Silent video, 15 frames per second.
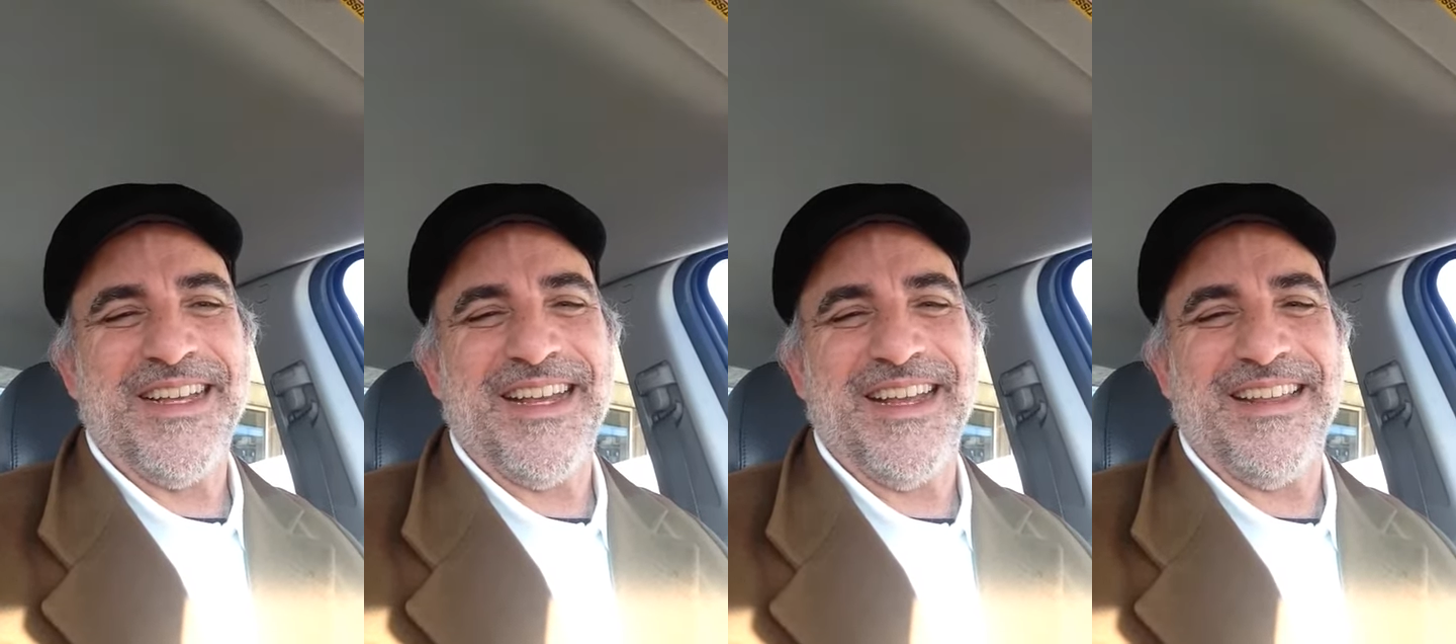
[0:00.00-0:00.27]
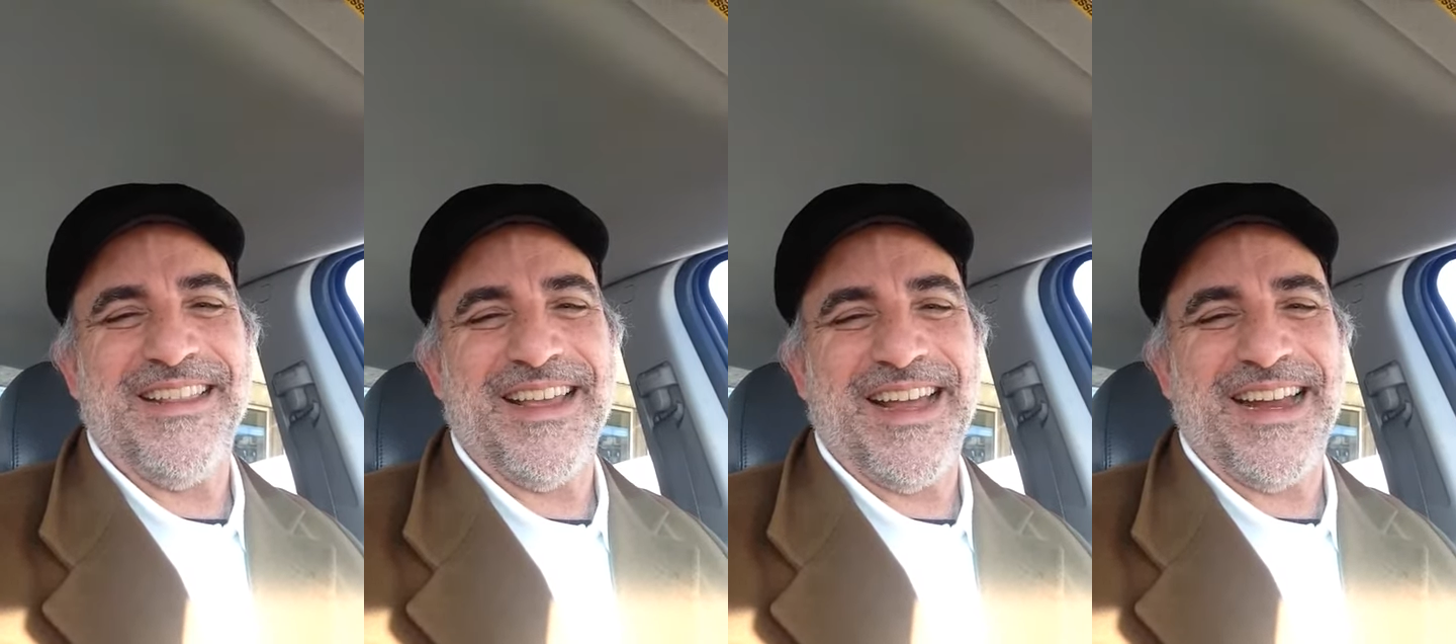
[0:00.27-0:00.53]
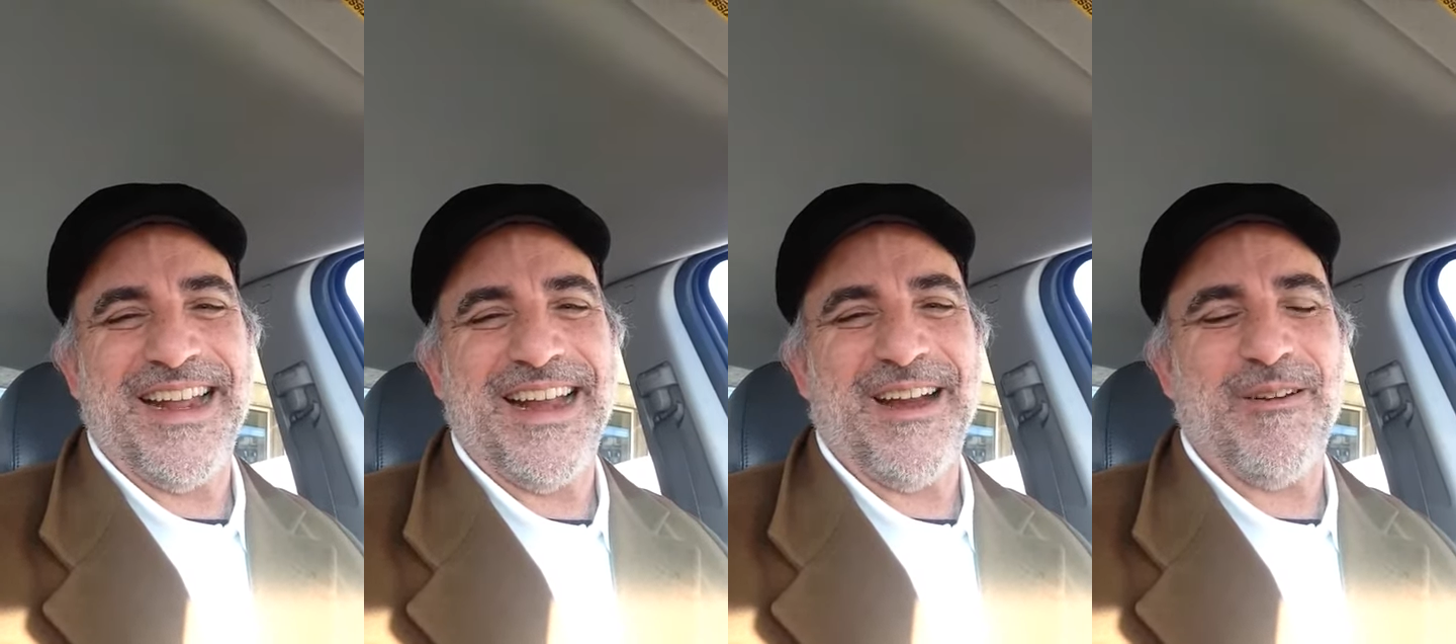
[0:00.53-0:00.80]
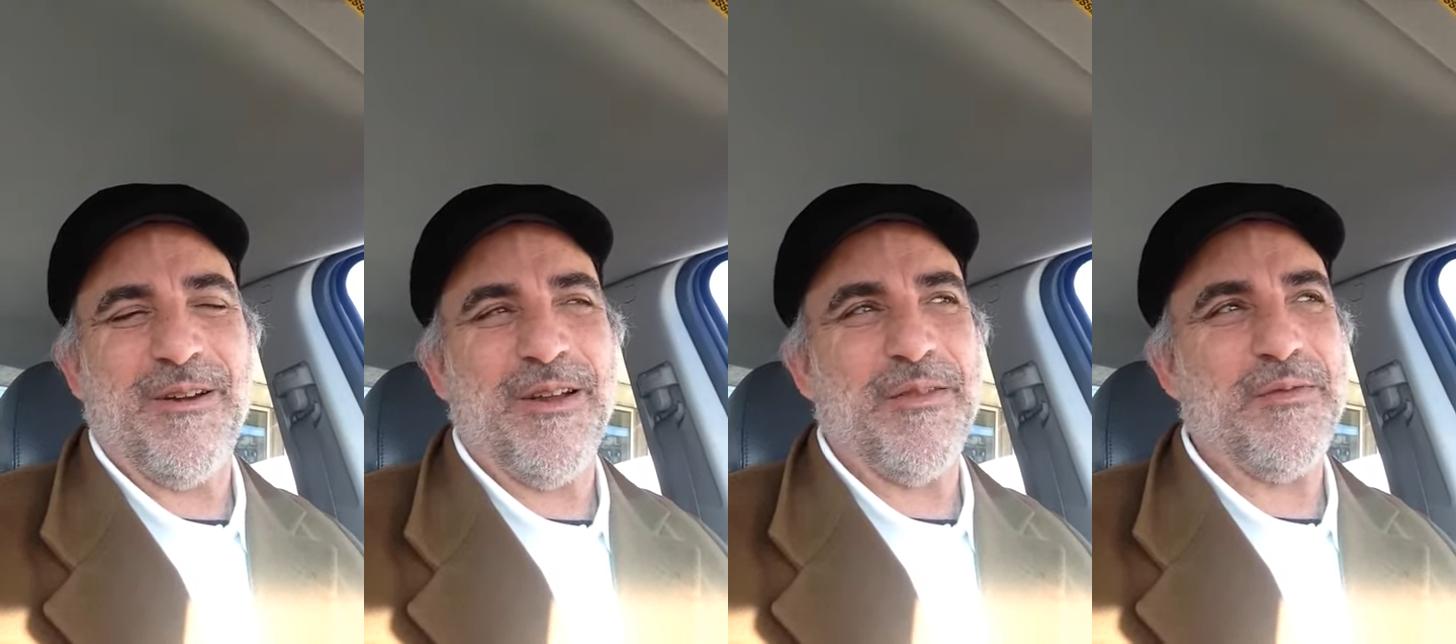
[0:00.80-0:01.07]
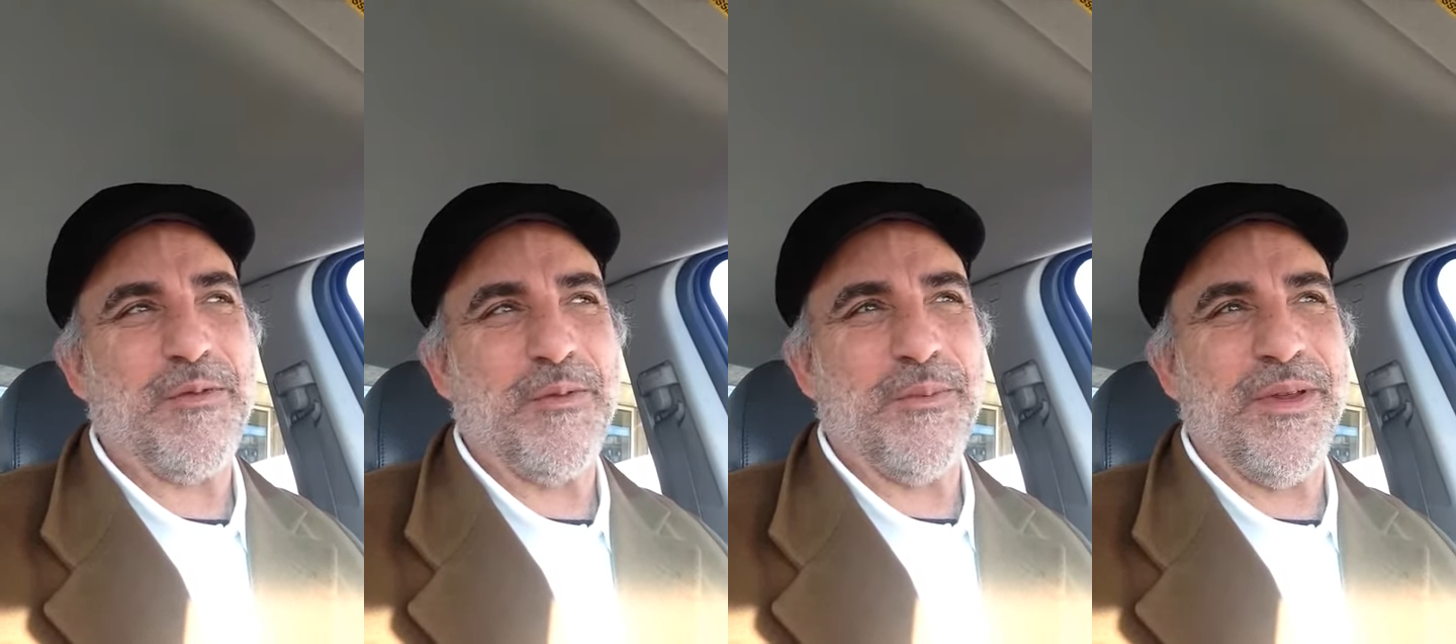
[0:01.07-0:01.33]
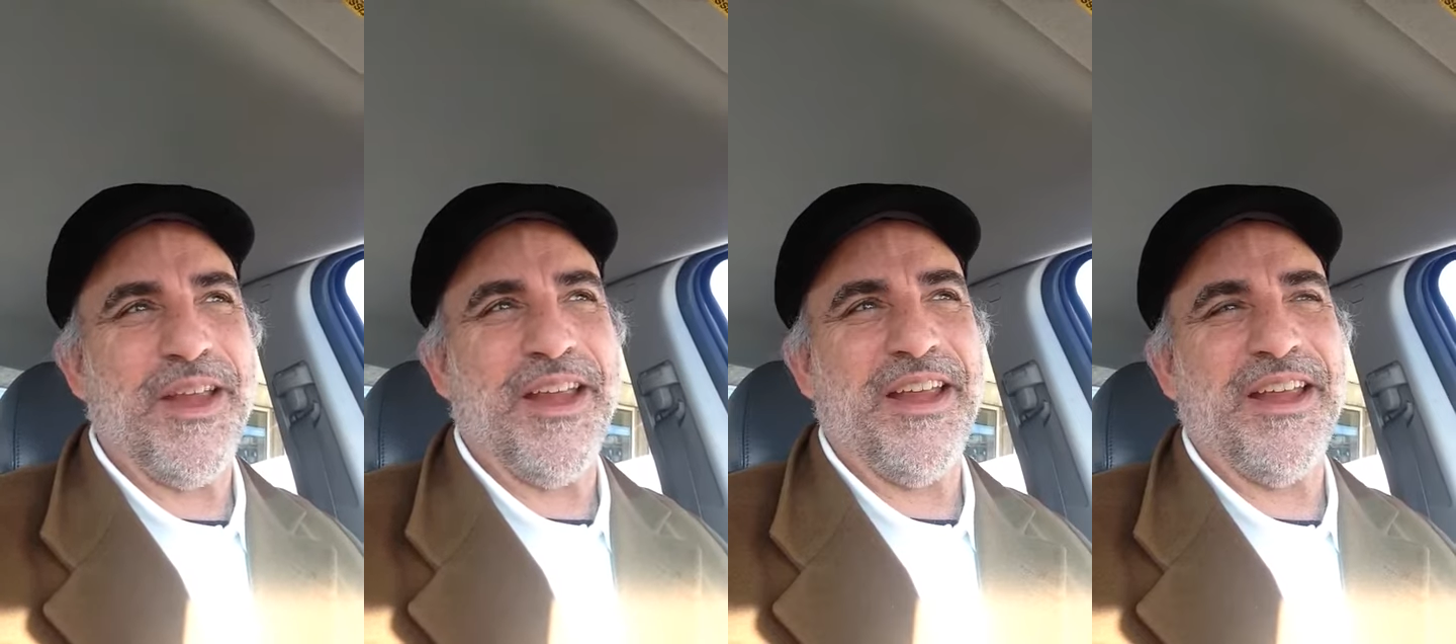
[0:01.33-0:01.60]
in that area for
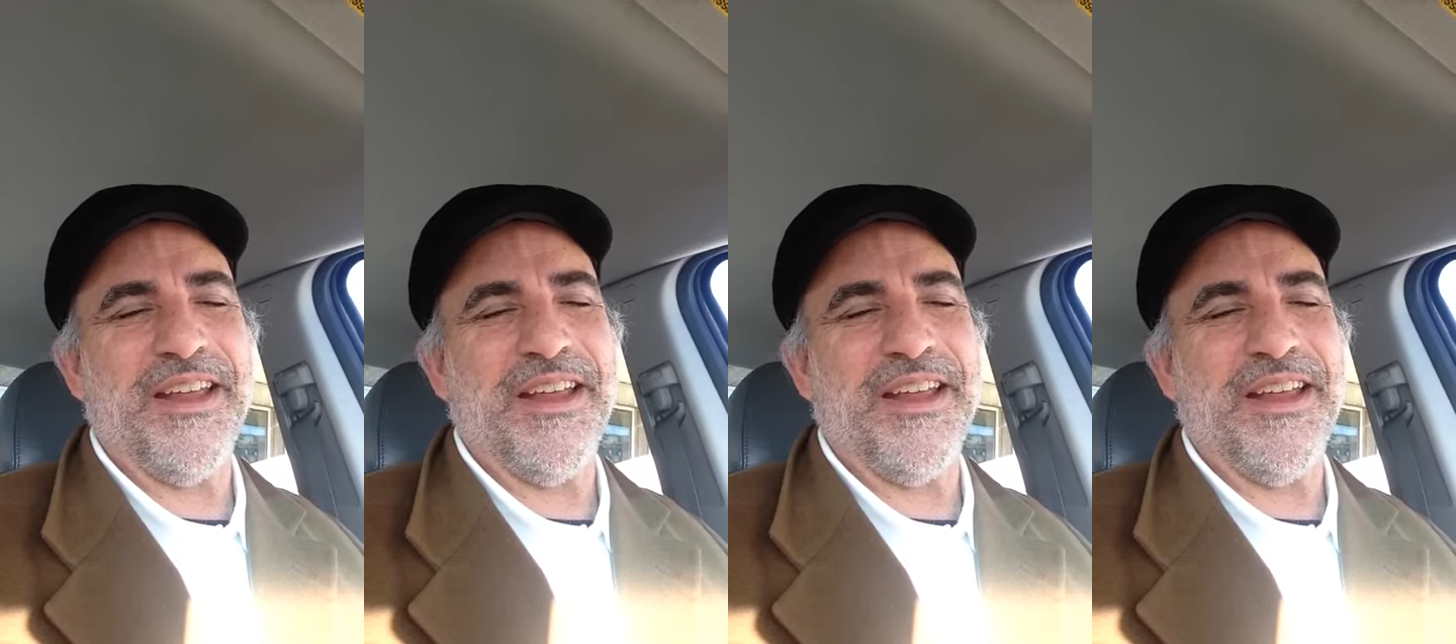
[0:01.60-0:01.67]
me